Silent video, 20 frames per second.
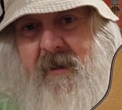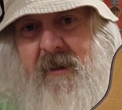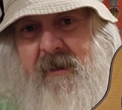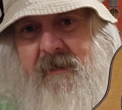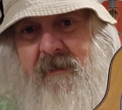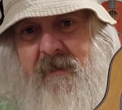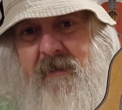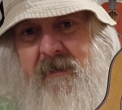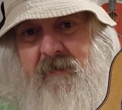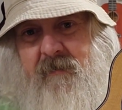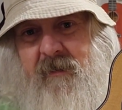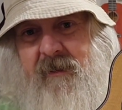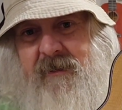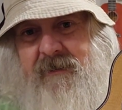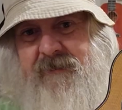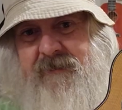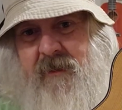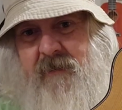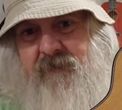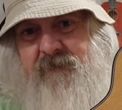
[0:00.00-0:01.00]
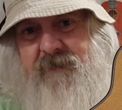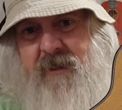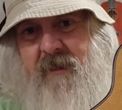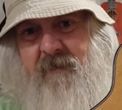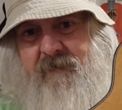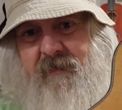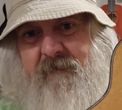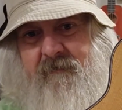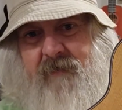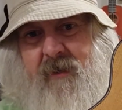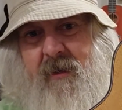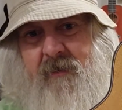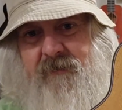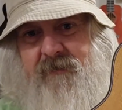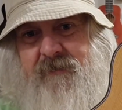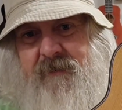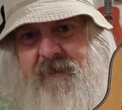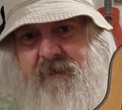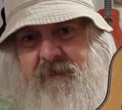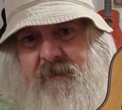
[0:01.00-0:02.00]
and it really shows up in
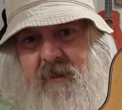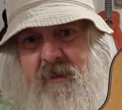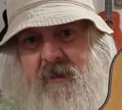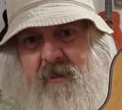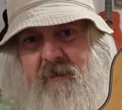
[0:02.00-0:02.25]
person,